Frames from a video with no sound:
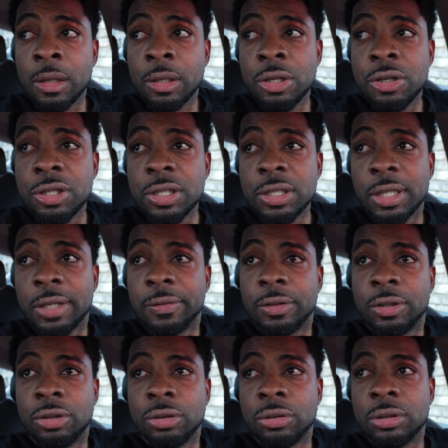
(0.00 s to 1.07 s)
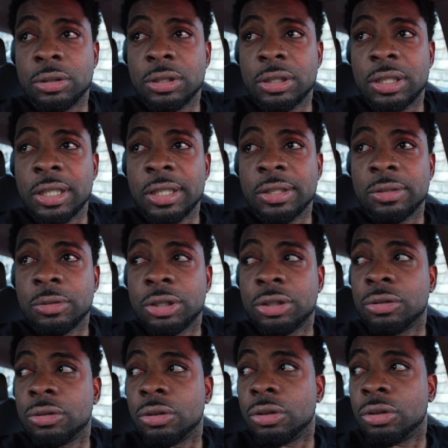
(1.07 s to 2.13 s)
You should never do it. Because what
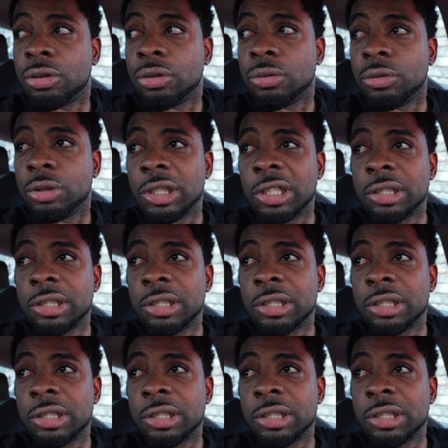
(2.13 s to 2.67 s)
you're going to do